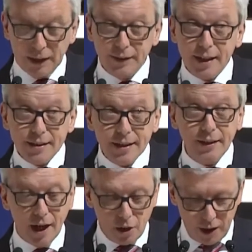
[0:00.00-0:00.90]
This
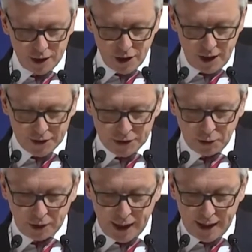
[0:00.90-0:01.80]
encouraged us to
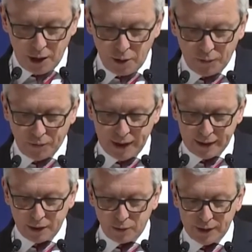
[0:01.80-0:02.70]
take our
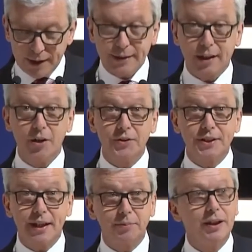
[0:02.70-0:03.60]
thinking with this
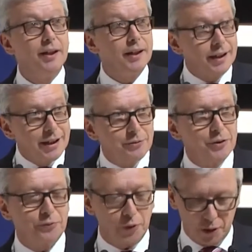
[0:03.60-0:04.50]
concept even
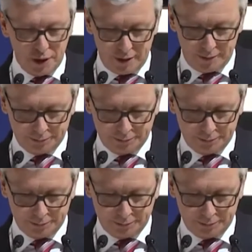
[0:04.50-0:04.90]
further.